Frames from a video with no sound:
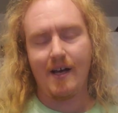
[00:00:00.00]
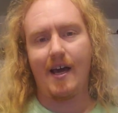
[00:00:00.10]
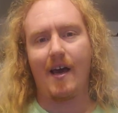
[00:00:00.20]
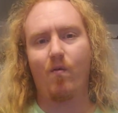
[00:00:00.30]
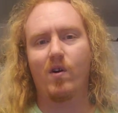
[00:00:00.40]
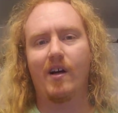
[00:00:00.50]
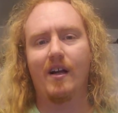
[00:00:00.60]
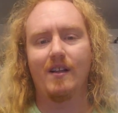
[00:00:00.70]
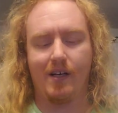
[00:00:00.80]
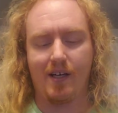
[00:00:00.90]
and we're going
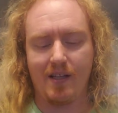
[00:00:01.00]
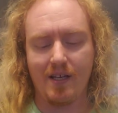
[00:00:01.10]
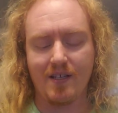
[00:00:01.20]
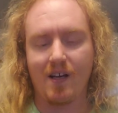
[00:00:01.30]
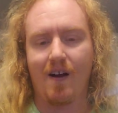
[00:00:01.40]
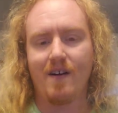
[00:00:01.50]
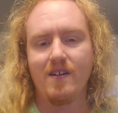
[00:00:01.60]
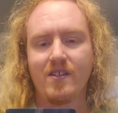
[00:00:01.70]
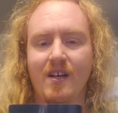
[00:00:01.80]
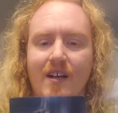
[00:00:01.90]
to look at these
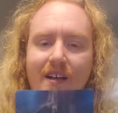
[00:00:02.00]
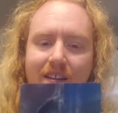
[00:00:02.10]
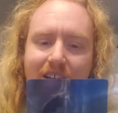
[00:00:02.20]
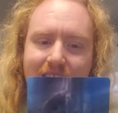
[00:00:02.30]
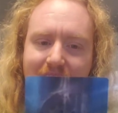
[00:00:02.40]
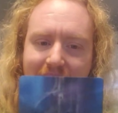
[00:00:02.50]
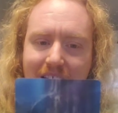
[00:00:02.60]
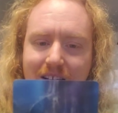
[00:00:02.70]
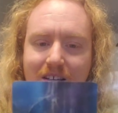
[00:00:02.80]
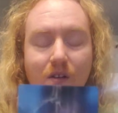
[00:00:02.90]
cards. This
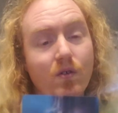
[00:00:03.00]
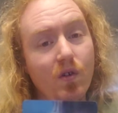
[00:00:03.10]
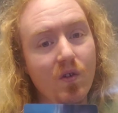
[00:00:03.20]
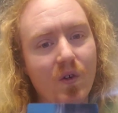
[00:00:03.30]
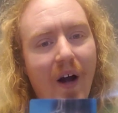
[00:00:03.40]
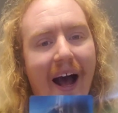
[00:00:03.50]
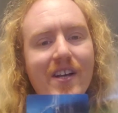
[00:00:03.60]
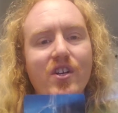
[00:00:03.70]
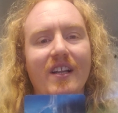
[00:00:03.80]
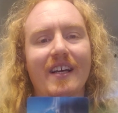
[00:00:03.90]
is,
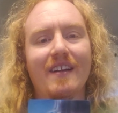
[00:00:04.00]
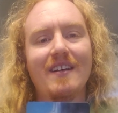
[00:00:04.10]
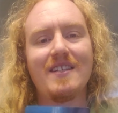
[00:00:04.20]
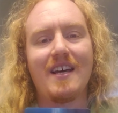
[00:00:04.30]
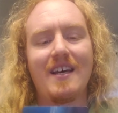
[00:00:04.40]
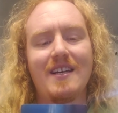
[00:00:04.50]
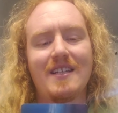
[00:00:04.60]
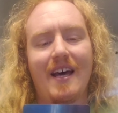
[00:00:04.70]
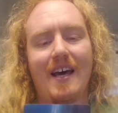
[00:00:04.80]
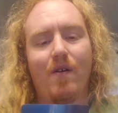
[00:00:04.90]
this is
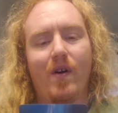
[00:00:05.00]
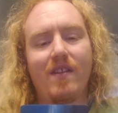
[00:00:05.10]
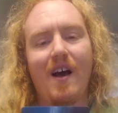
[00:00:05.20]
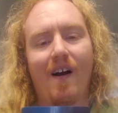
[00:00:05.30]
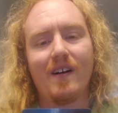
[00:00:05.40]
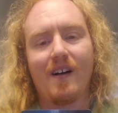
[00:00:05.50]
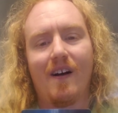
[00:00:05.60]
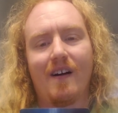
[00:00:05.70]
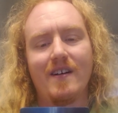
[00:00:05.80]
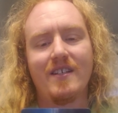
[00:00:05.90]
one of the art
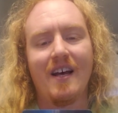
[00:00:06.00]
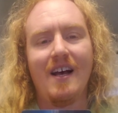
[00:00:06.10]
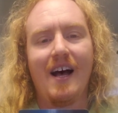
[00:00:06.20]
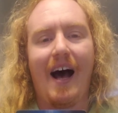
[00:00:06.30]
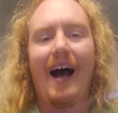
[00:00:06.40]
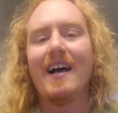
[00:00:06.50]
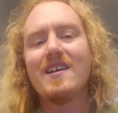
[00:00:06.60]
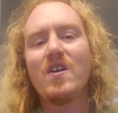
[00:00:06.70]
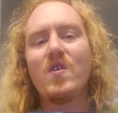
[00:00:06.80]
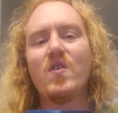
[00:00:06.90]
cards. I
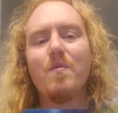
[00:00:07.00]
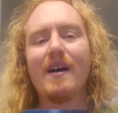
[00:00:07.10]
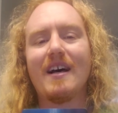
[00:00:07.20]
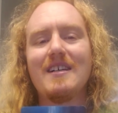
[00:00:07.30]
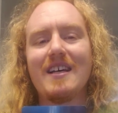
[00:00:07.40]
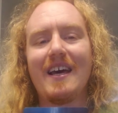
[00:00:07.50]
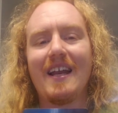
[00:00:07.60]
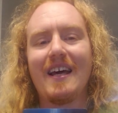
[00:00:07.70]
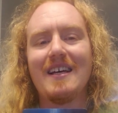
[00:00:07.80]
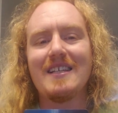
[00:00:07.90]
said ooh because it
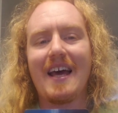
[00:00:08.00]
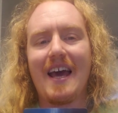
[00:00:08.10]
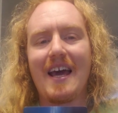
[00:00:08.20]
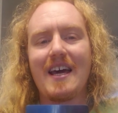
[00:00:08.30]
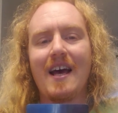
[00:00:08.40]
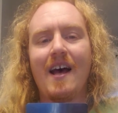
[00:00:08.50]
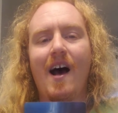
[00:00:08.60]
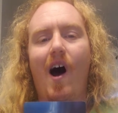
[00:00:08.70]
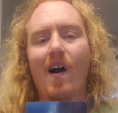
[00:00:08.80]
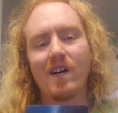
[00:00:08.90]
is a
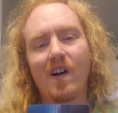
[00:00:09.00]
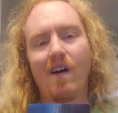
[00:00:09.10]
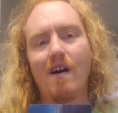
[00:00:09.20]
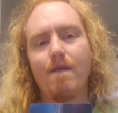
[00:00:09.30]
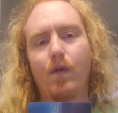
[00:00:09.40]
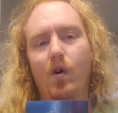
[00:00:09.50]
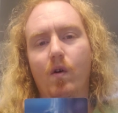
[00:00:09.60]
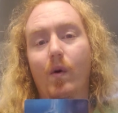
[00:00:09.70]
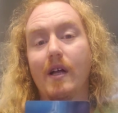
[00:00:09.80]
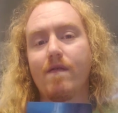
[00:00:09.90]
art card for
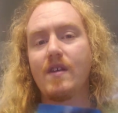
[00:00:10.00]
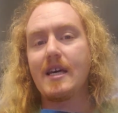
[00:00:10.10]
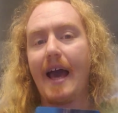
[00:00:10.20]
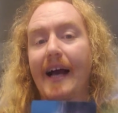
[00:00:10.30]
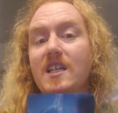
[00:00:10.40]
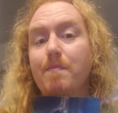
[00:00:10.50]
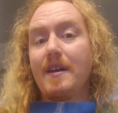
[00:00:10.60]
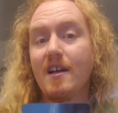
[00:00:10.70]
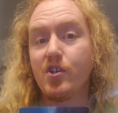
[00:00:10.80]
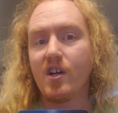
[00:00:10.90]
one of the
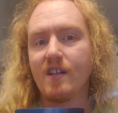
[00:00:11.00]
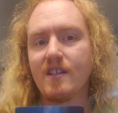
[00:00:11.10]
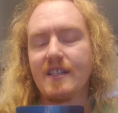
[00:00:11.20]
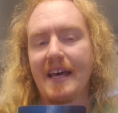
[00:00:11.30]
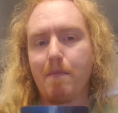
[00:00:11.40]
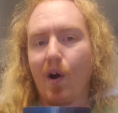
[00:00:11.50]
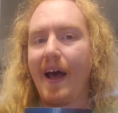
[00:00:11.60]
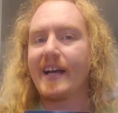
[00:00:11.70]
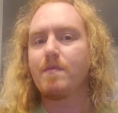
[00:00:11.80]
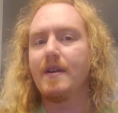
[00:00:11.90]
expeditions. They
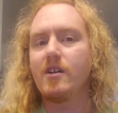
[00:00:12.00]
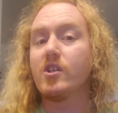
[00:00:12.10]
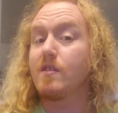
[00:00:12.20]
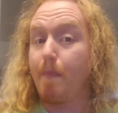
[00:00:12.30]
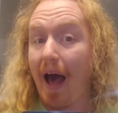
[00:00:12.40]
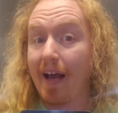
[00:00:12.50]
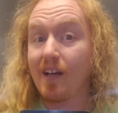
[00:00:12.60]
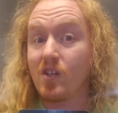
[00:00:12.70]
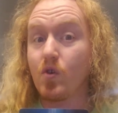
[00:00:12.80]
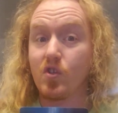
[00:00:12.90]
brought expeditions
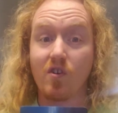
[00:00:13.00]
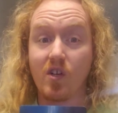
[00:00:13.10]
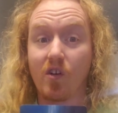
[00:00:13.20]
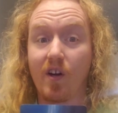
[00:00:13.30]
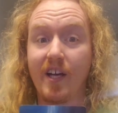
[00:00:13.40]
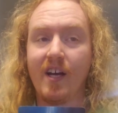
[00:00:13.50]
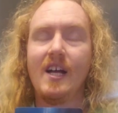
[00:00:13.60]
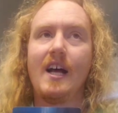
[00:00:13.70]
back to a certain degree